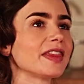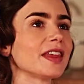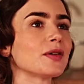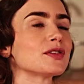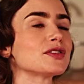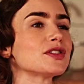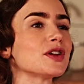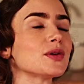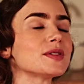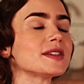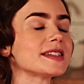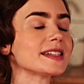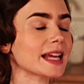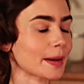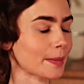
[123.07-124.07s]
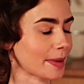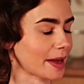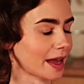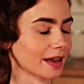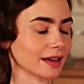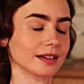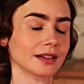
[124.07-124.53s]
There was no stamping,
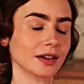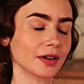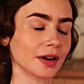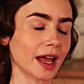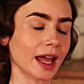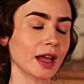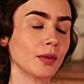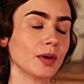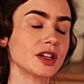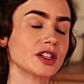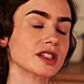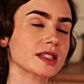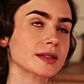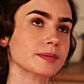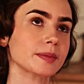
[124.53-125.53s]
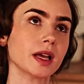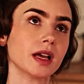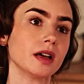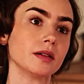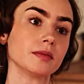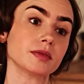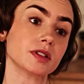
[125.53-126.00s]
okay? We just
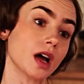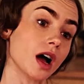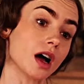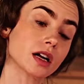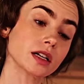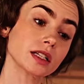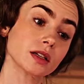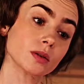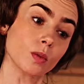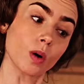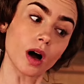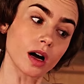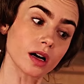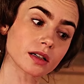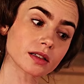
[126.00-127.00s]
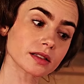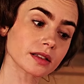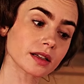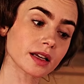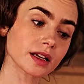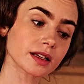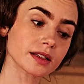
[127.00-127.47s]
talked and walked
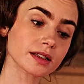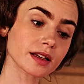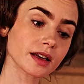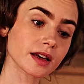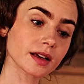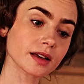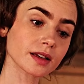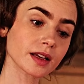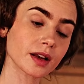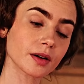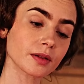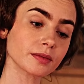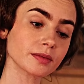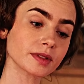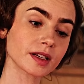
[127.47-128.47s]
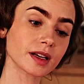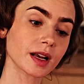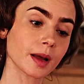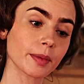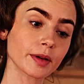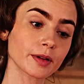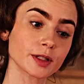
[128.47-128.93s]
and, uh, you know, did my
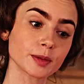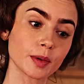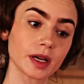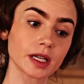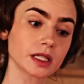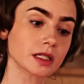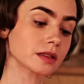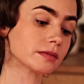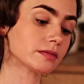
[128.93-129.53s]
full sprint.